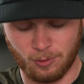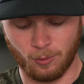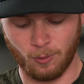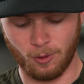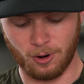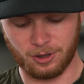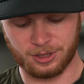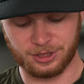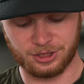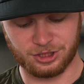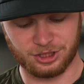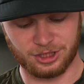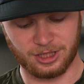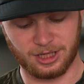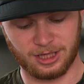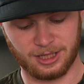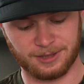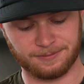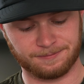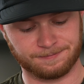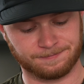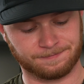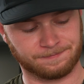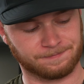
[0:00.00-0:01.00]
a walking
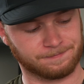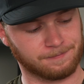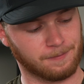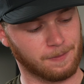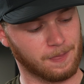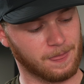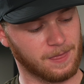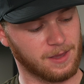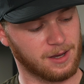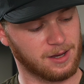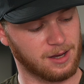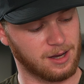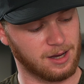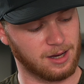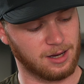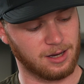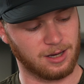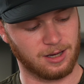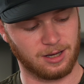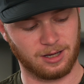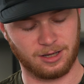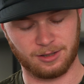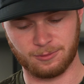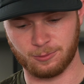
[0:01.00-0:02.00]
shot,
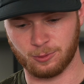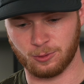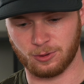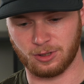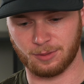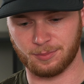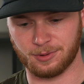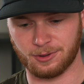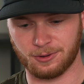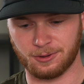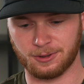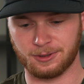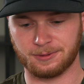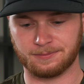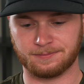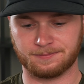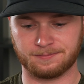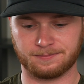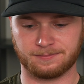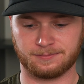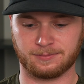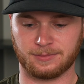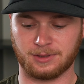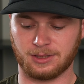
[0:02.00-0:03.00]
I will clip it on,
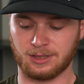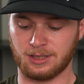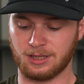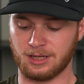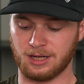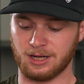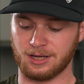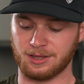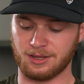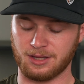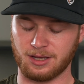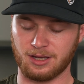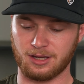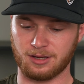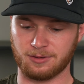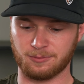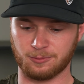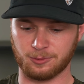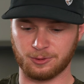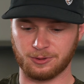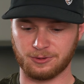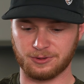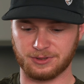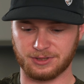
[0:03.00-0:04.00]
and then
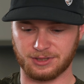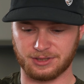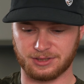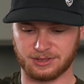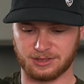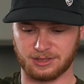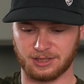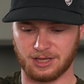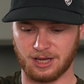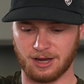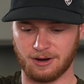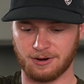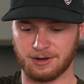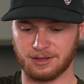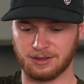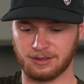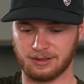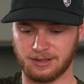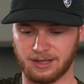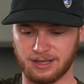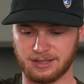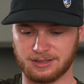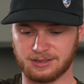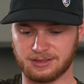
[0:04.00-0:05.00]
we'll use this to carry the
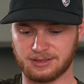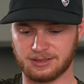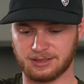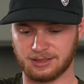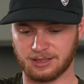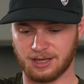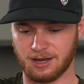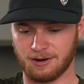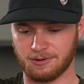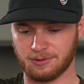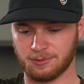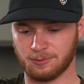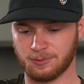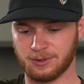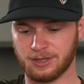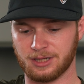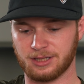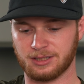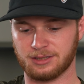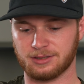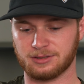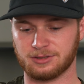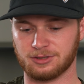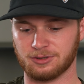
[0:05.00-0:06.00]
lens and carry the
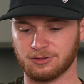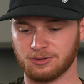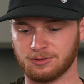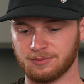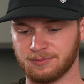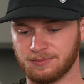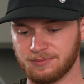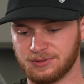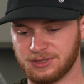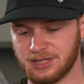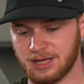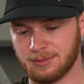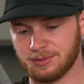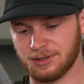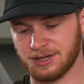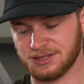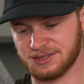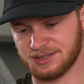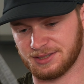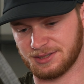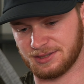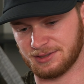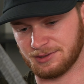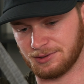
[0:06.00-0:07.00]
weight, so it
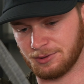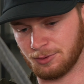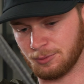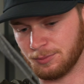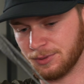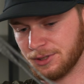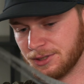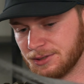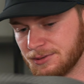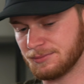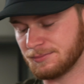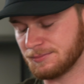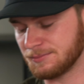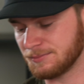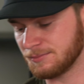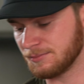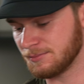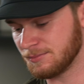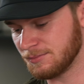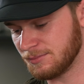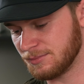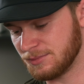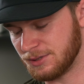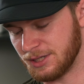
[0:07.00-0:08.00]
stabilizes a little bit.
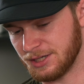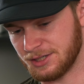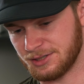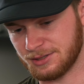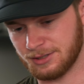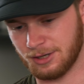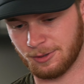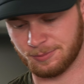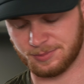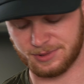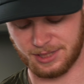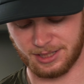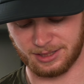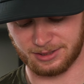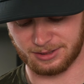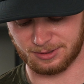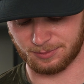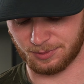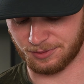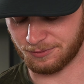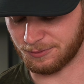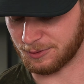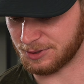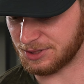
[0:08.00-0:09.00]
Help take
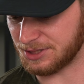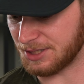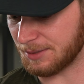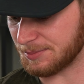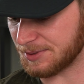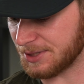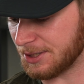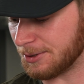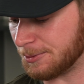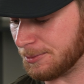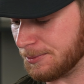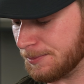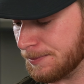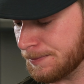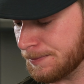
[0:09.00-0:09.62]
some of the footsteps out.